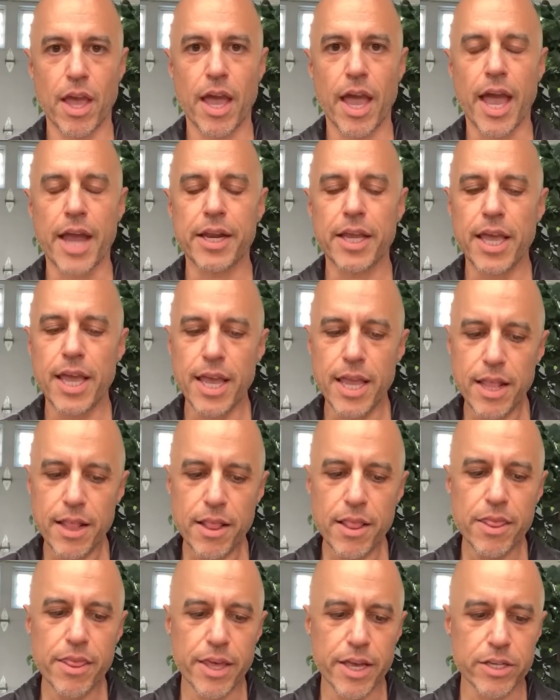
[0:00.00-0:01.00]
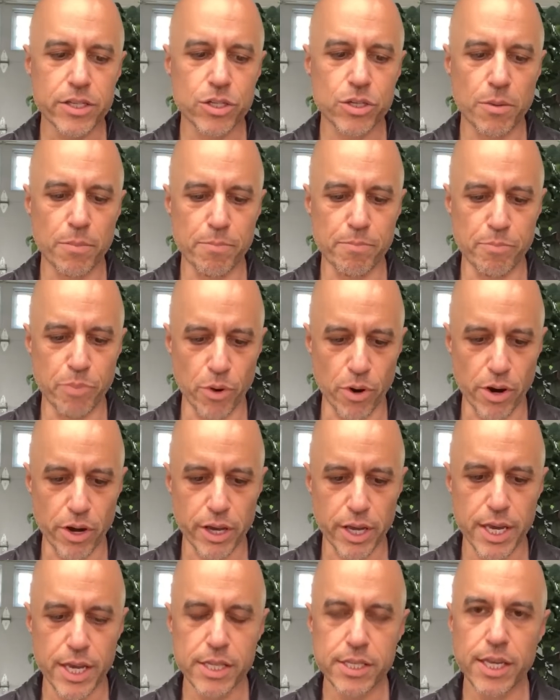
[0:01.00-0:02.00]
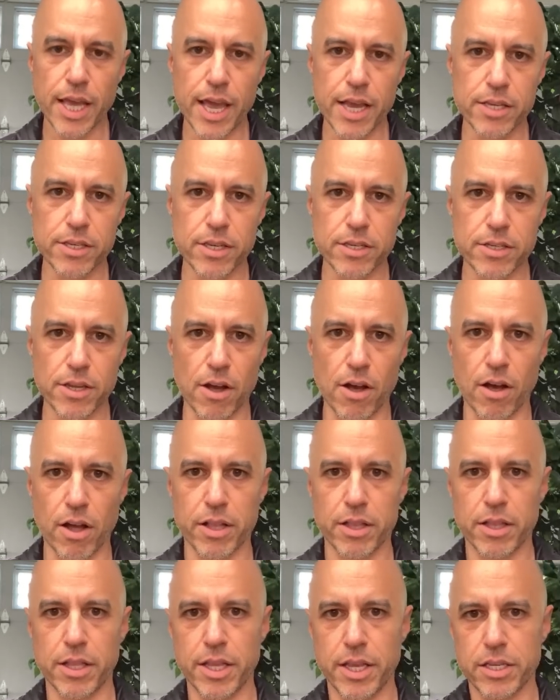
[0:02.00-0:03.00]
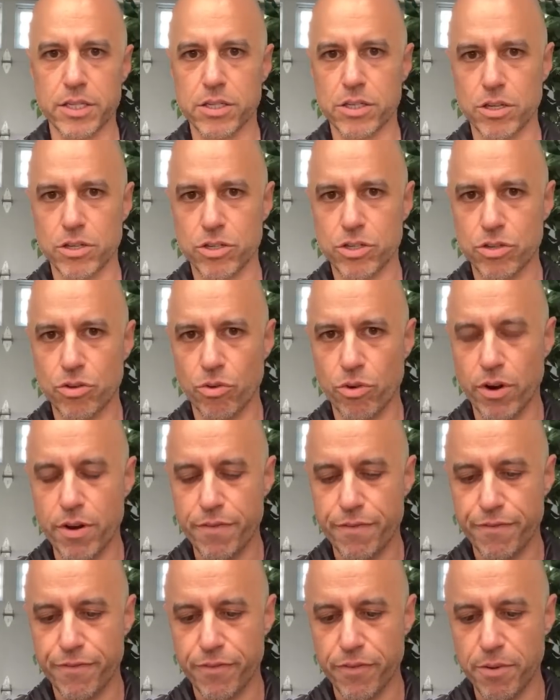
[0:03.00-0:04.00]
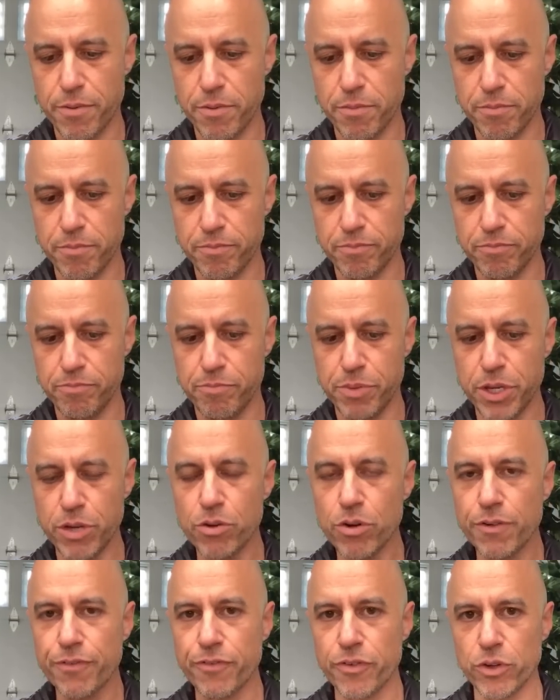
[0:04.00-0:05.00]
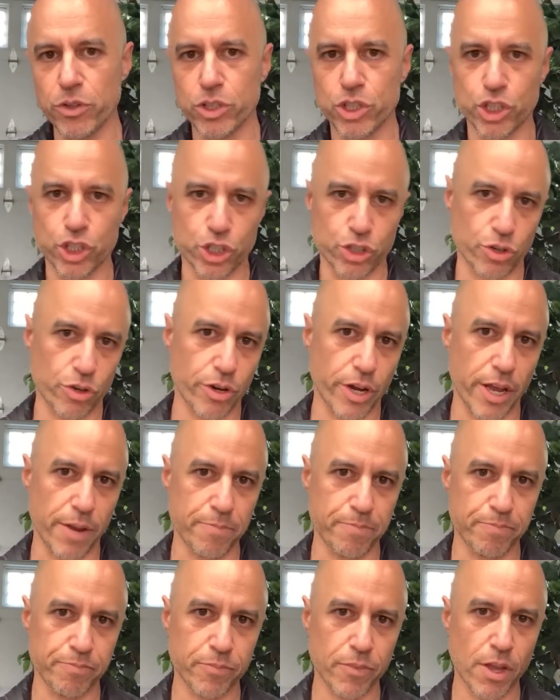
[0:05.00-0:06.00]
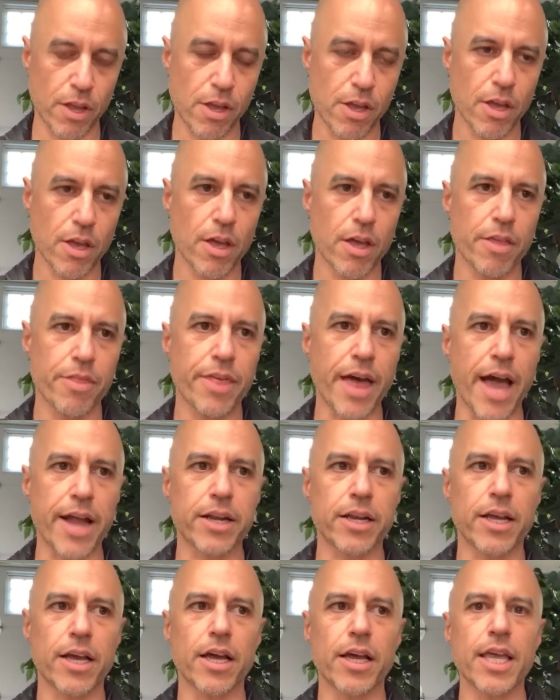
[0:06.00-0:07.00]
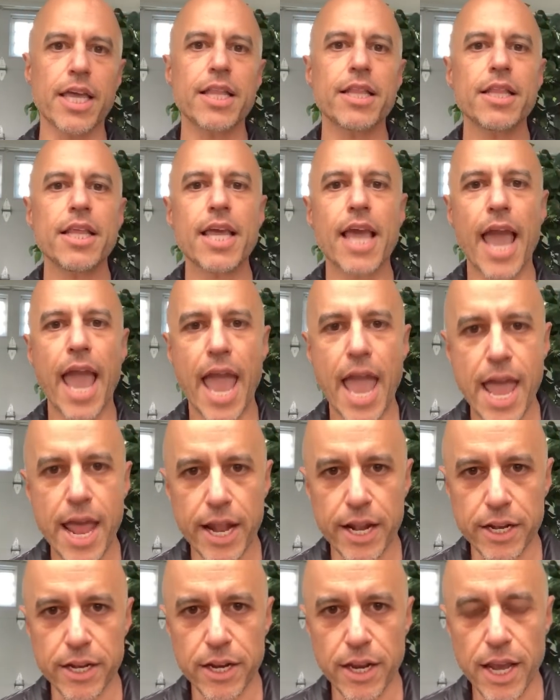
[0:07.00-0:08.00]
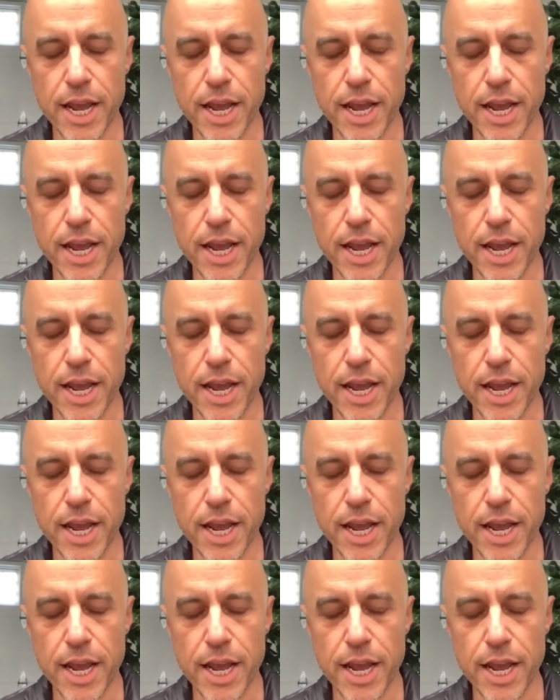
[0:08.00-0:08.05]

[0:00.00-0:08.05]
And in this book, he takes us on this sort of beautiful journey that in the end